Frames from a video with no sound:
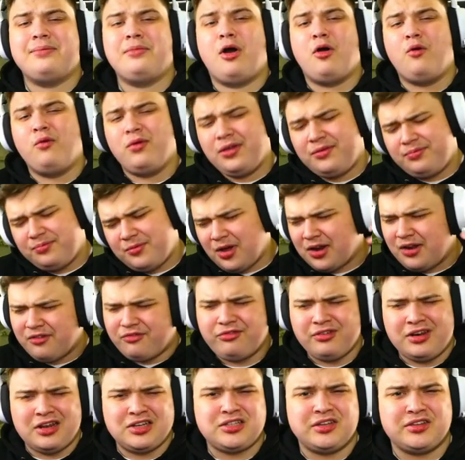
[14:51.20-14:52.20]
We're going to
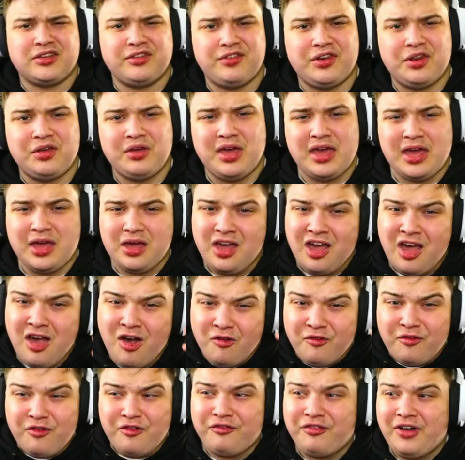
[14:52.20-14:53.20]
finish off the video here
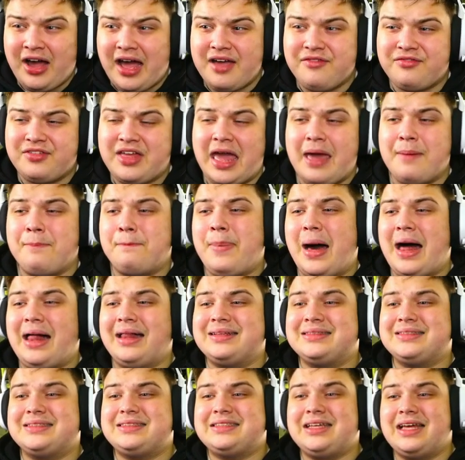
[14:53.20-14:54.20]
with a 5k
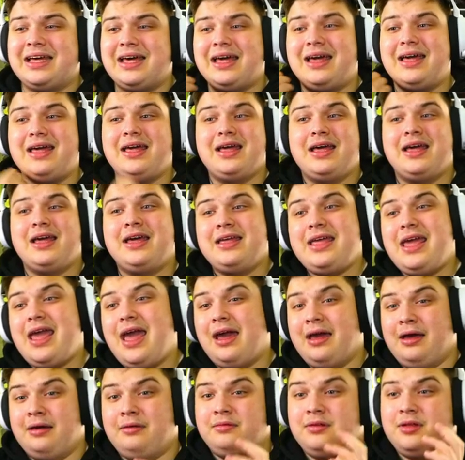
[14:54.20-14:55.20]
balance. Yeah.
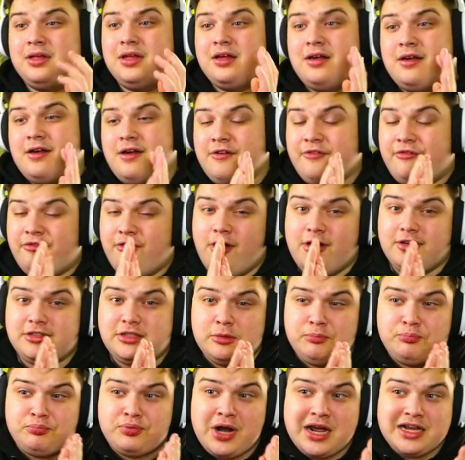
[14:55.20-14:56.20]
First
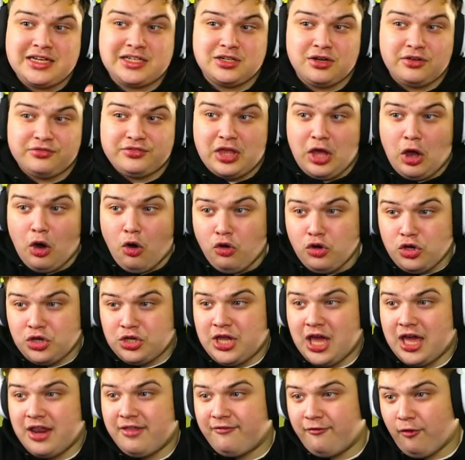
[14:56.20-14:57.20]
impression of the
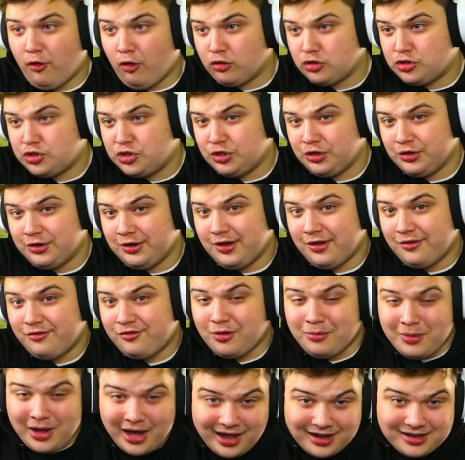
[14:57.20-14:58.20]
Undead Fortune
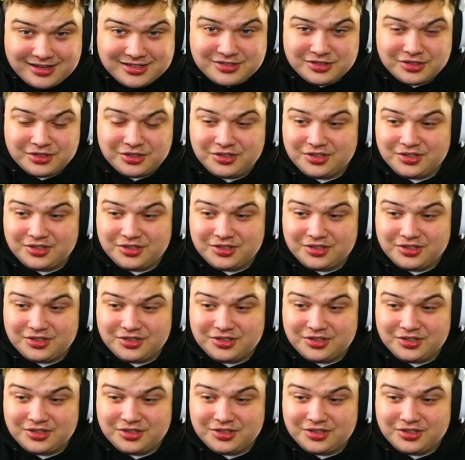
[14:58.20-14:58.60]
from Hacksaw.